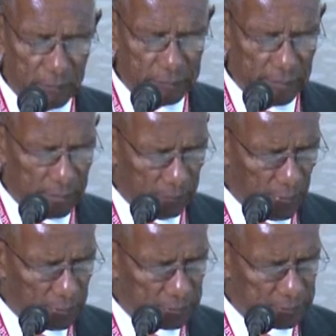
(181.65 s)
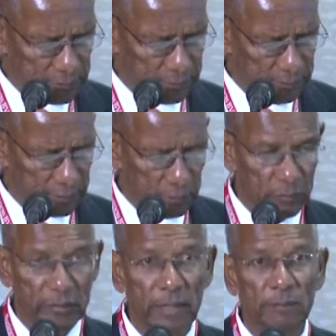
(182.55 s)
outside the box, and taking
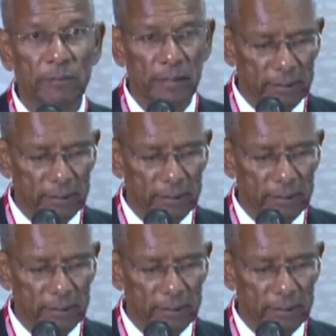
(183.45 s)
our game to the